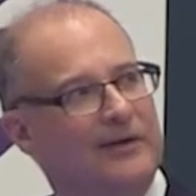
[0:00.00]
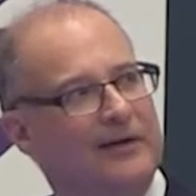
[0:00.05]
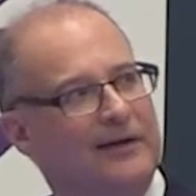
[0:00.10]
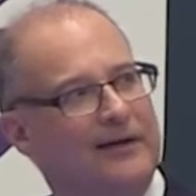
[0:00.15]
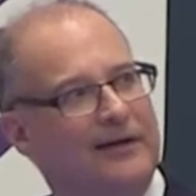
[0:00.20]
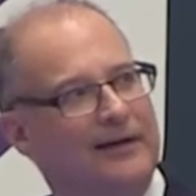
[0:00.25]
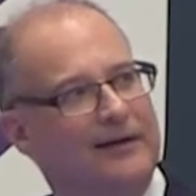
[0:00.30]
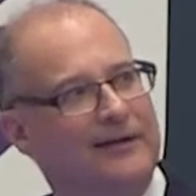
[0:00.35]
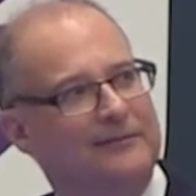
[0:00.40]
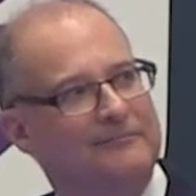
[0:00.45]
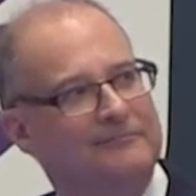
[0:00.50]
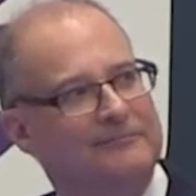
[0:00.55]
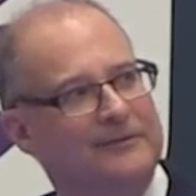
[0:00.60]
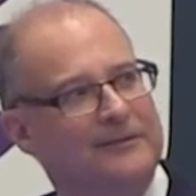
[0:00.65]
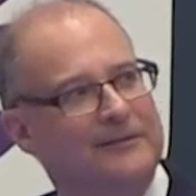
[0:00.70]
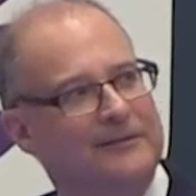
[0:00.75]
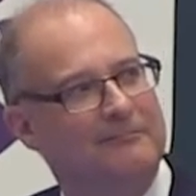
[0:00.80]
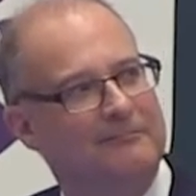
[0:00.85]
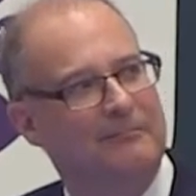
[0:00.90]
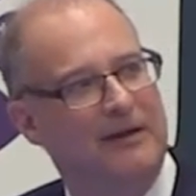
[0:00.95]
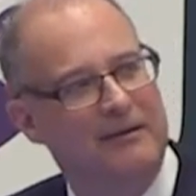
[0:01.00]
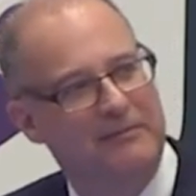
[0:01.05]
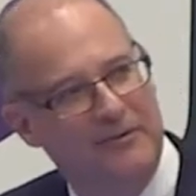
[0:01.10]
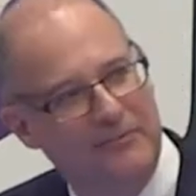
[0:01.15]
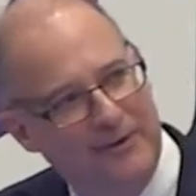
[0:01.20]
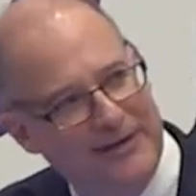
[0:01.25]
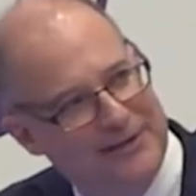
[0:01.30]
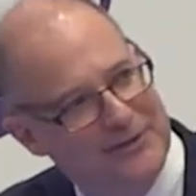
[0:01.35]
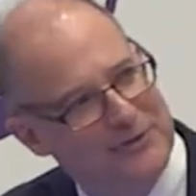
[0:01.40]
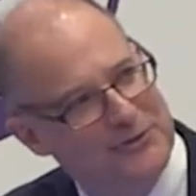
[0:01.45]
Uh, Maybe
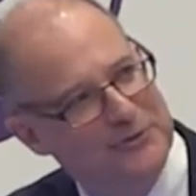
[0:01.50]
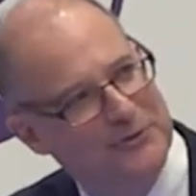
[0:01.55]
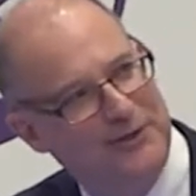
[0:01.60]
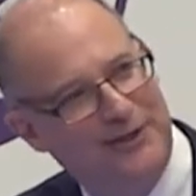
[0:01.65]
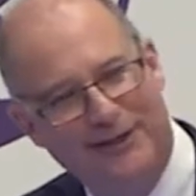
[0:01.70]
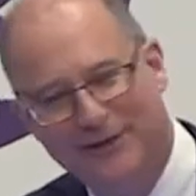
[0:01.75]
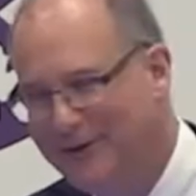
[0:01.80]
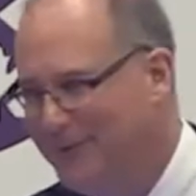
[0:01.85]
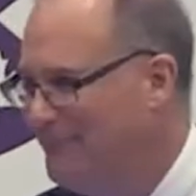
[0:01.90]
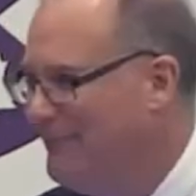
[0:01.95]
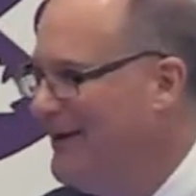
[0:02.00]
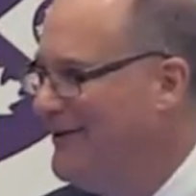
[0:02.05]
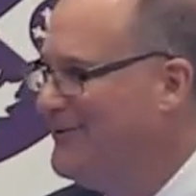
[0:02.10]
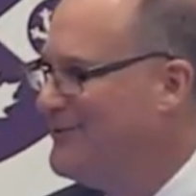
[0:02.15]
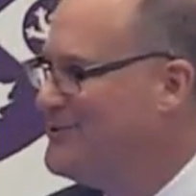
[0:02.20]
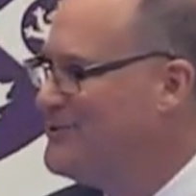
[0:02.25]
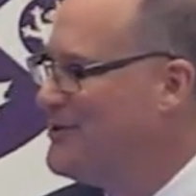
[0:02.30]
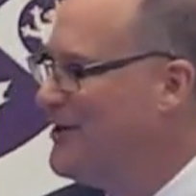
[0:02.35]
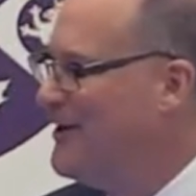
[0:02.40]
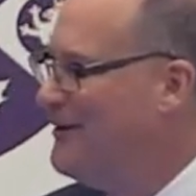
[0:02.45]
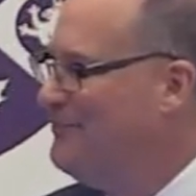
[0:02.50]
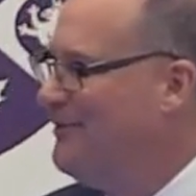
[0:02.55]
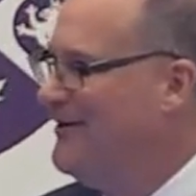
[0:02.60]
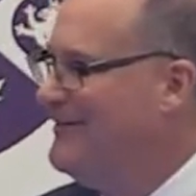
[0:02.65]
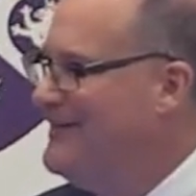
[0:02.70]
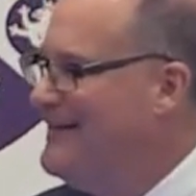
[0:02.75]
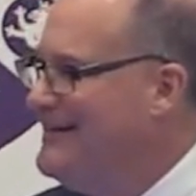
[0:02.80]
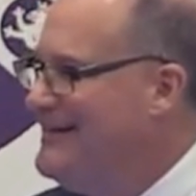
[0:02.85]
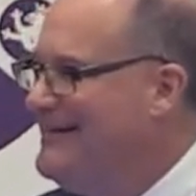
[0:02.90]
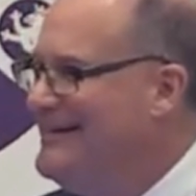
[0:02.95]
we could do a little better job
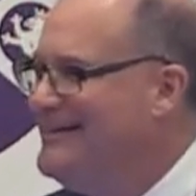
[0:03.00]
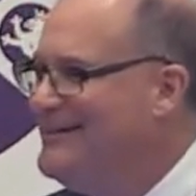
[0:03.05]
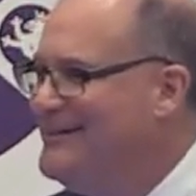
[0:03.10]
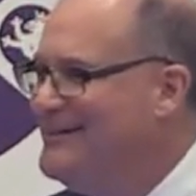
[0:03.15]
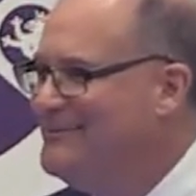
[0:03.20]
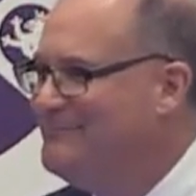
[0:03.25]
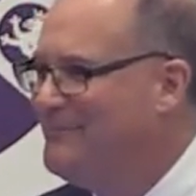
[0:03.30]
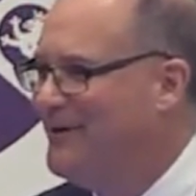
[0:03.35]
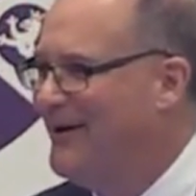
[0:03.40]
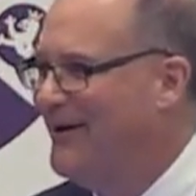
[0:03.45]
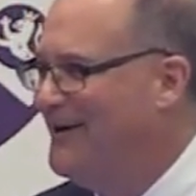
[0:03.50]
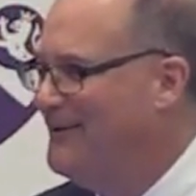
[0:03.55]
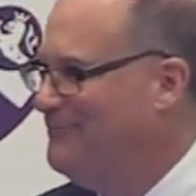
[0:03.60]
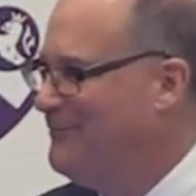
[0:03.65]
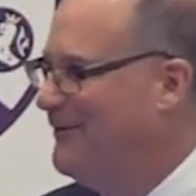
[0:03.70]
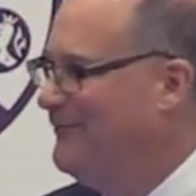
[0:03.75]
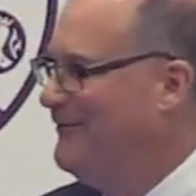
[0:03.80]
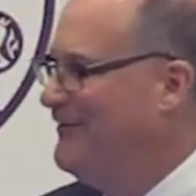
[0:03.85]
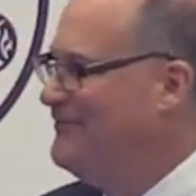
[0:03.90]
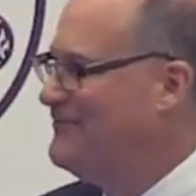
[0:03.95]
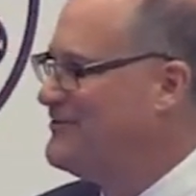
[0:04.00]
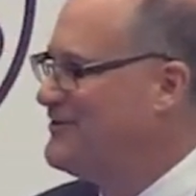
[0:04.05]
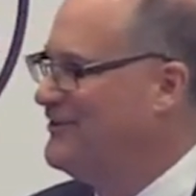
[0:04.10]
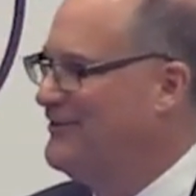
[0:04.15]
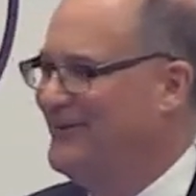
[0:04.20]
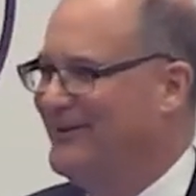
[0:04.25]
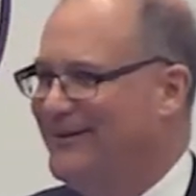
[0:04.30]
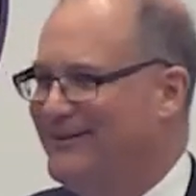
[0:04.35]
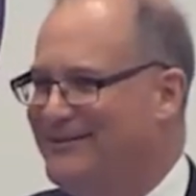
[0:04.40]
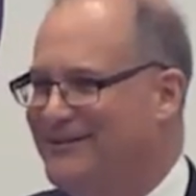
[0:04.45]
on the eating part, but we've
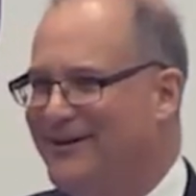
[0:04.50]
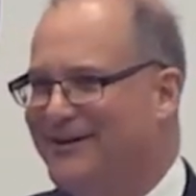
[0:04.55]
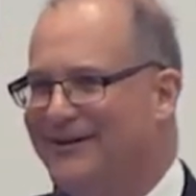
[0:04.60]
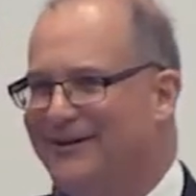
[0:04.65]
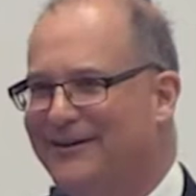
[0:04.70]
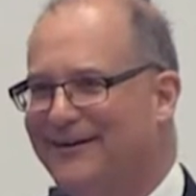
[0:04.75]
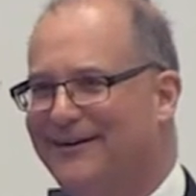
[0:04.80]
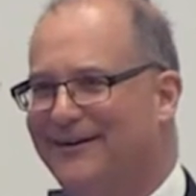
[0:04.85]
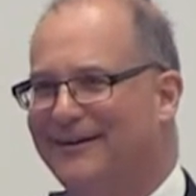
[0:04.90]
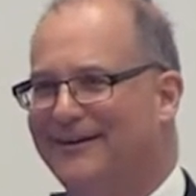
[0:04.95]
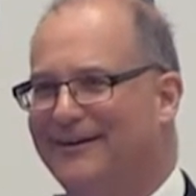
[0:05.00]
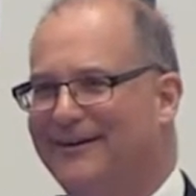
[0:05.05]
certainly done a,